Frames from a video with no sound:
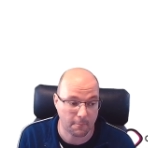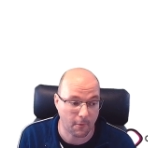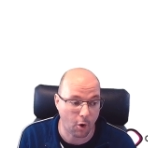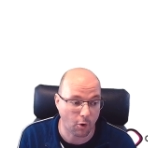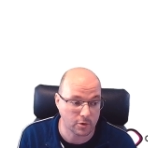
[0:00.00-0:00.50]

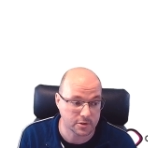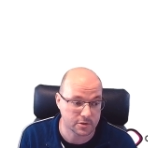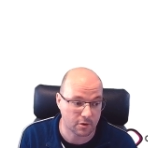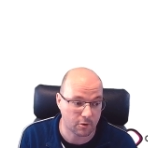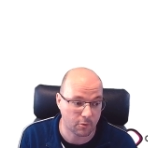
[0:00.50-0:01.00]

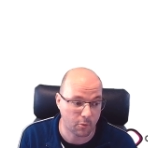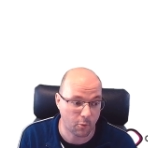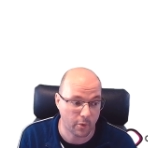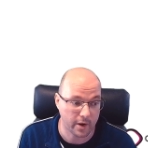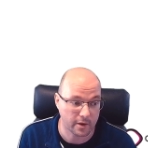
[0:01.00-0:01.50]
also
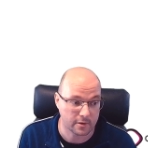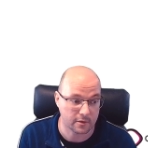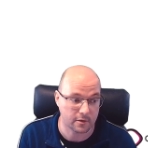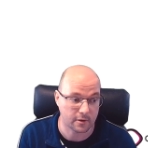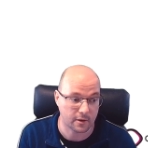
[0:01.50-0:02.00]
with
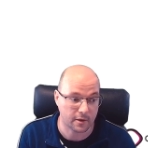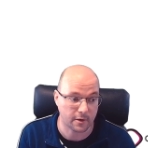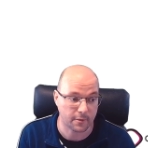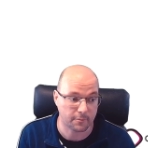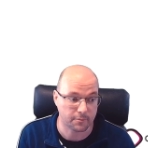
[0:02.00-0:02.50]

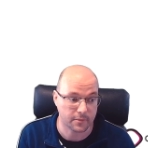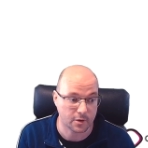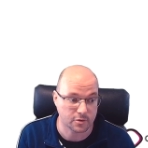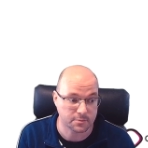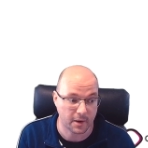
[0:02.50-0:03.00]

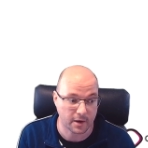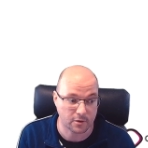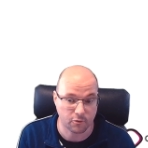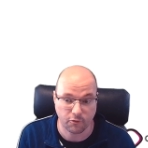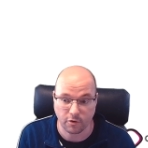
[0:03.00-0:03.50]
respect
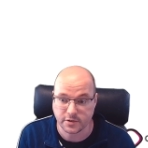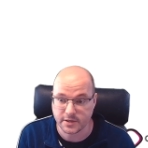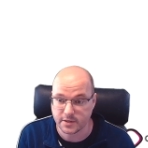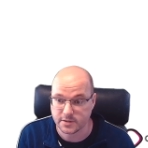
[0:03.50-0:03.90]
to forensics.